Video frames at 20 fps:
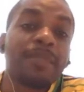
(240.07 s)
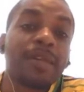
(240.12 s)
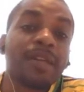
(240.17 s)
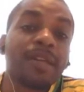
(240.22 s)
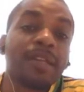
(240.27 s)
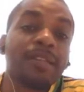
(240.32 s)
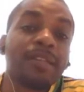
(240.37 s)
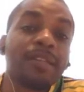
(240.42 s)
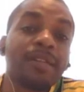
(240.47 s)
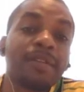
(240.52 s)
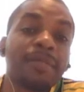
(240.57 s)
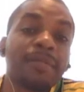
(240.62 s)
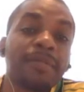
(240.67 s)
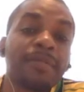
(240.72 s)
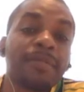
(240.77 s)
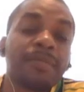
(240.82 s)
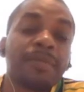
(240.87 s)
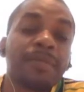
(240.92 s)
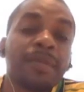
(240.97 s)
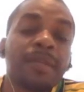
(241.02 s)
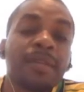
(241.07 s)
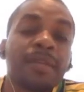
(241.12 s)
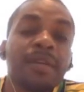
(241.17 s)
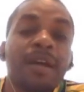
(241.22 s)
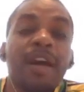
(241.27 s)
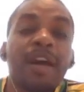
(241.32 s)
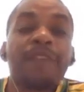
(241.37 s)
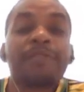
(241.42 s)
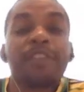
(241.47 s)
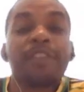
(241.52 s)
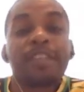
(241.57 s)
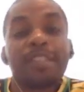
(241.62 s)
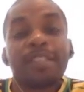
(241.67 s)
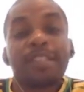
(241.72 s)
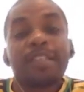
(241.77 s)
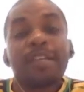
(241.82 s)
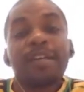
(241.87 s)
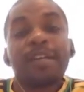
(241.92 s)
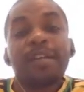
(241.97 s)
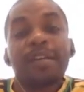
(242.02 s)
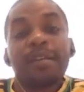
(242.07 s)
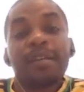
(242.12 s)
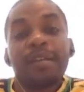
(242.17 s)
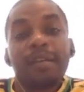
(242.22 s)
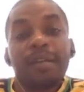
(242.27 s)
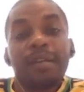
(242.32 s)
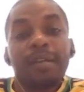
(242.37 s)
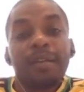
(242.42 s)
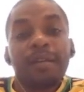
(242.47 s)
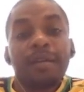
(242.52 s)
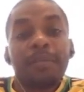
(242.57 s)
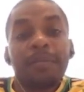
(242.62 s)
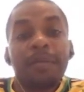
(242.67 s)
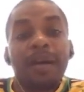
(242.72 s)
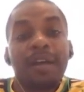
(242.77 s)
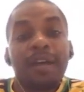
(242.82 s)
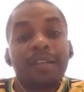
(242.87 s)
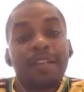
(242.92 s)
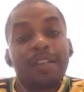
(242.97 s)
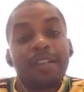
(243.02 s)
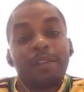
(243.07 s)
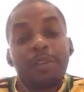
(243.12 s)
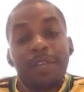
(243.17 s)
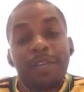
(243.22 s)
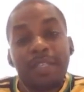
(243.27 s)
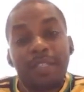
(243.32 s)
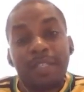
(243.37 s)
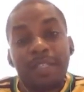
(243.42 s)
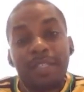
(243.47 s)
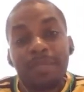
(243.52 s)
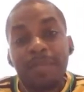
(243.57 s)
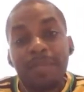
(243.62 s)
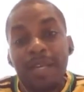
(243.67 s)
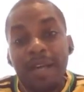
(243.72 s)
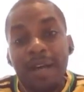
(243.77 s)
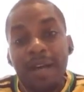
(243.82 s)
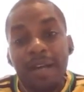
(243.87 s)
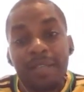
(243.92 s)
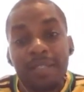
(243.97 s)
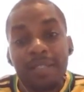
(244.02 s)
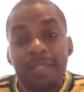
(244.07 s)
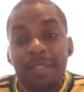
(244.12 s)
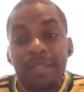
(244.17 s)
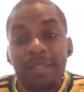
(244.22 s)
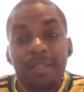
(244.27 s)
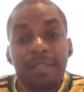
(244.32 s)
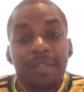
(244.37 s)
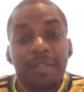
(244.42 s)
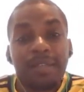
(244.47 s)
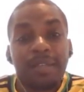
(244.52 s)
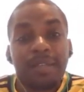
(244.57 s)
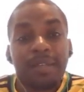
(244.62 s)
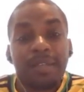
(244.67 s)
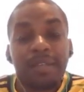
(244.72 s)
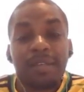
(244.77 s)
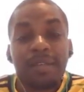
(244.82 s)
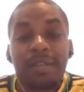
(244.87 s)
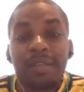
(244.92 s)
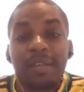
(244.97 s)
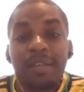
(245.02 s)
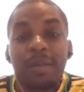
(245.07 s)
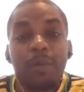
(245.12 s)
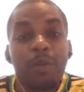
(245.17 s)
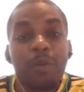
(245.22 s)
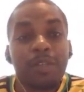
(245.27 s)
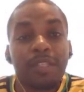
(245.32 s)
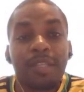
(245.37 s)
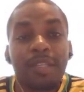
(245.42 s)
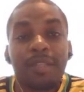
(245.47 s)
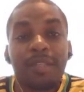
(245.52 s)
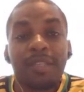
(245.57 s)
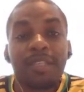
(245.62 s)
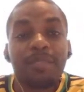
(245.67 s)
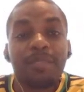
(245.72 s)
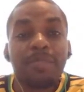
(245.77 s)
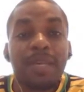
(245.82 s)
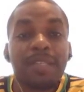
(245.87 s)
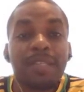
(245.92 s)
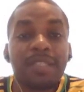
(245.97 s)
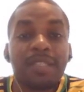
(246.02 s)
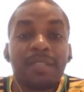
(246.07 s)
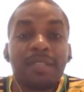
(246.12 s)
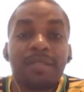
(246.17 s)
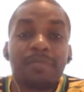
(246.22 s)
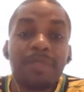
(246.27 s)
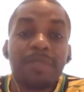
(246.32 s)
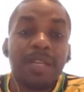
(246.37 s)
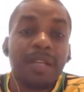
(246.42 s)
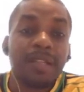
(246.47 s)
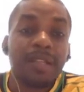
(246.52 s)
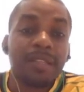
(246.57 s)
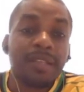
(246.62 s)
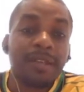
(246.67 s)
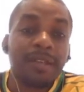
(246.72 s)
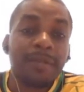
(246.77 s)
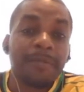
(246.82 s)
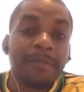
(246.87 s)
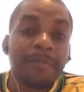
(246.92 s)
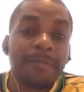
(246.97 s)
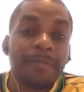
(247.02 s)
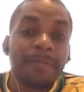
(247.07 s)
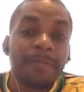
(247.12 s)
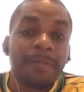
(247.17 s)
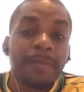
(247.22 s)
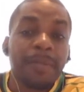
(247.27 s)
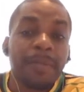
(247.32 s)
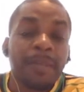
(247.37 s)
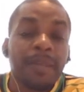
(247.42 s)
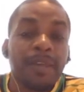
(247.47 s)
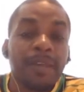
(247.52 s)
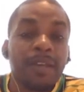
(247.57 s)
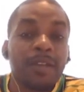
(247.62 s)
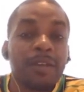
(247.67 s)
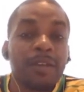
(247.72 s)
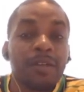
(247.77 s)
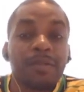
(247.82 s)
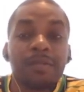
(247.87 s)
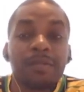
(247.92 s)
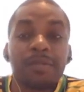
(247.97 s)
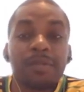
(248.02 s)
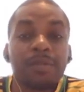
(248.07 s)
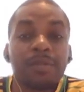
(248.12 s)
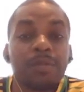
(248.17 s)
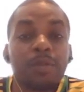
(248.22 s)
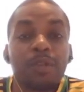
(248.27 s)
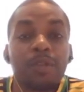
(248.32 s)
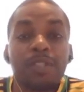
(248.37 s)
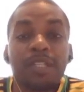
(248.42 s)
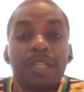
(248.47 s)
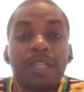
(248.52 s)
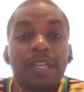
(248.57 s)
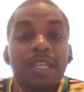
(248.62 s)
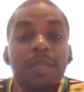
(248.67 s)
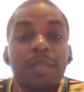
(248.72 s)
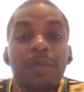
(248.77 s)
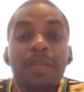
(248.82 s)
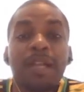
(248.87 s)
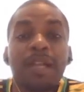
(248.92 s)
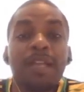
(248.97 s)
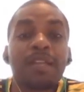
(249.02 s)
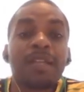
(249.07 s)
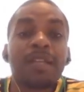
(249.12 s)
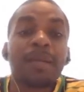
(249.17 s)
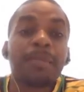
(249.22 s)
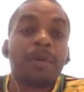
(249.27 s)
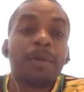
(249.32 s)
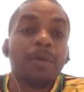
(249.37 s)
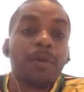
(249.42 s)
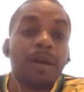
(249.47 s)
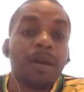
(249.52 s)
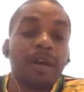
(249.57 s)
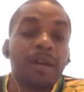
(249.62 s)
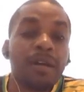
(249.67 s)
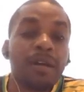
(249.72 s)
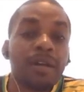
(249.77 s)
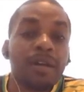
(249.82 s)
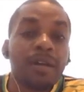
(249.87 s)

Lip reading: the penalty. Obviously, part of the reason is because it wasn't his best penalty. You know, it wasn't hit with a lot of power.